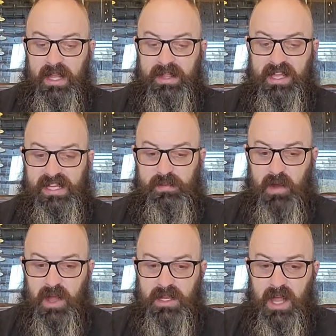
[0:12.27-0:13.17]
This
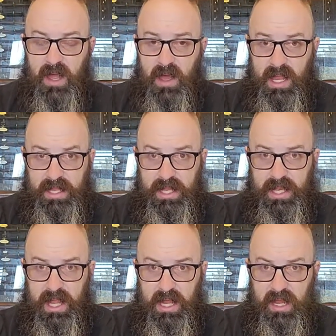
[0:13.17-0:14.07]
one in the
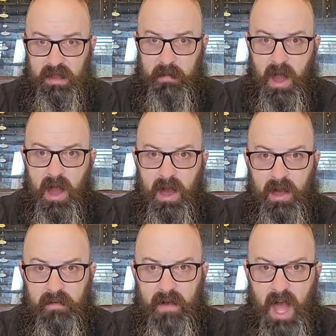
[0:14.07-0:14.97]
name
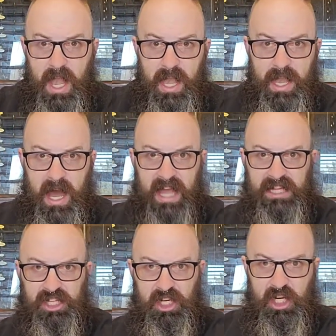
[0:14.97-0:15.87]
of
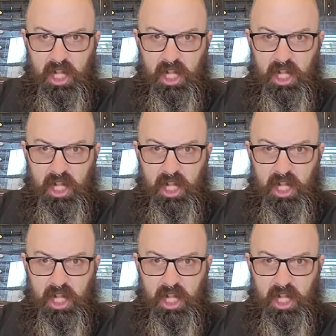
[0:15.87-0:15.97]
Nigel.